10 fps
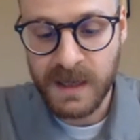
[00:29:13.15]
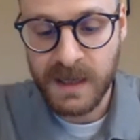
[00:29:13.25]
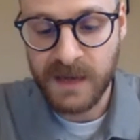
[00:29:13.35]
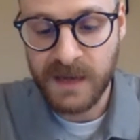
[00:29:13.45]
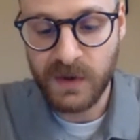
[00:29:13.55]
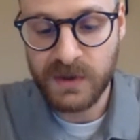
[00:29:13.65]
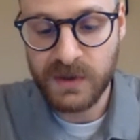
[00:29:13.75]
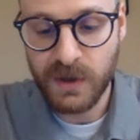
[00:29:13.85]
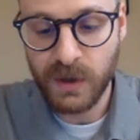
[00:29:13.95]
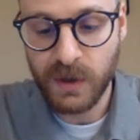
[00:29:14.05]
if there is
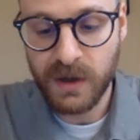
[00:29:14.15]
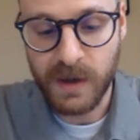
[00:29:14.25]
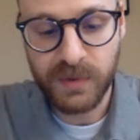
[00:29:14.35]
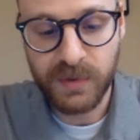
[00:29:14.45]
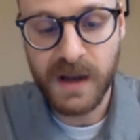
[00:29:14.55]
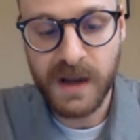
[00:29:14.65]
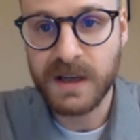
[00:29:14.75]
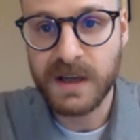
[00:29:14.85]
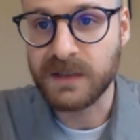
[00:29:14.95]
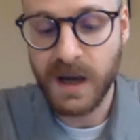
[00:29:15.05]
no longer a project of